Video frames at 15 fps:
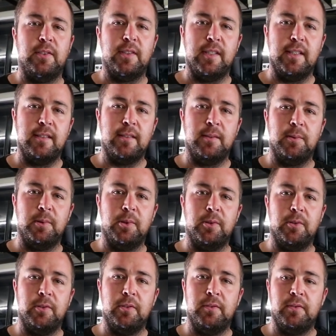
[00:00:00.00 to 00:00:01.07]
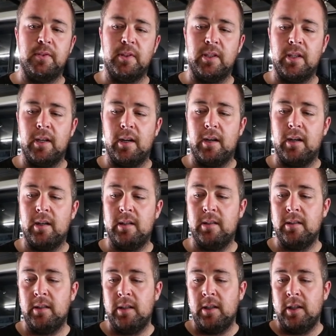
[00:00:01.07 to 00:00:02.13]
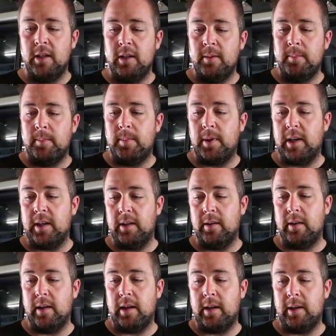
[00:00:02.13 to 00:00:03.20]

seats that we ordered for the car, but